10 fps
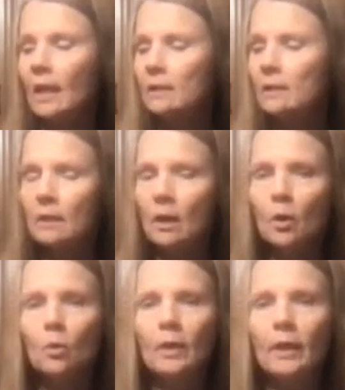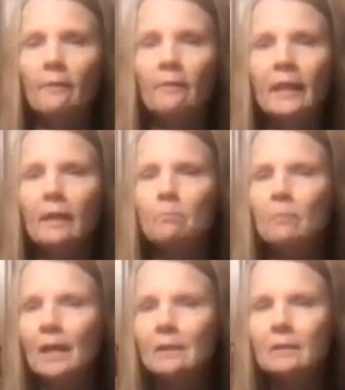So, and then it
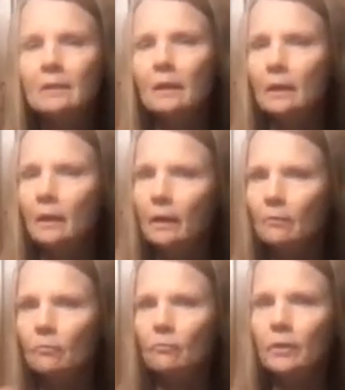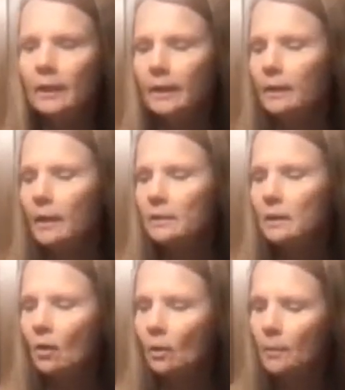makes it a really nice
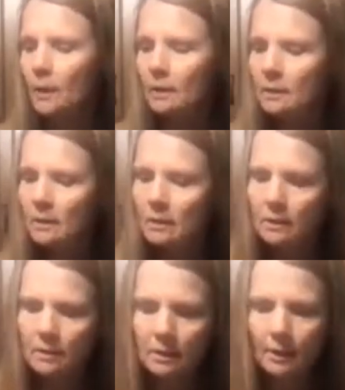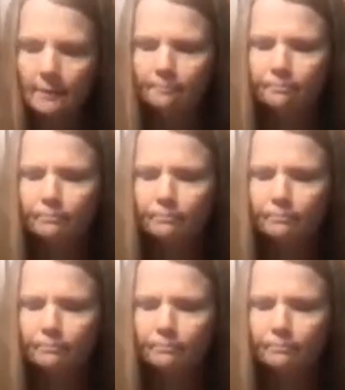carob consistency.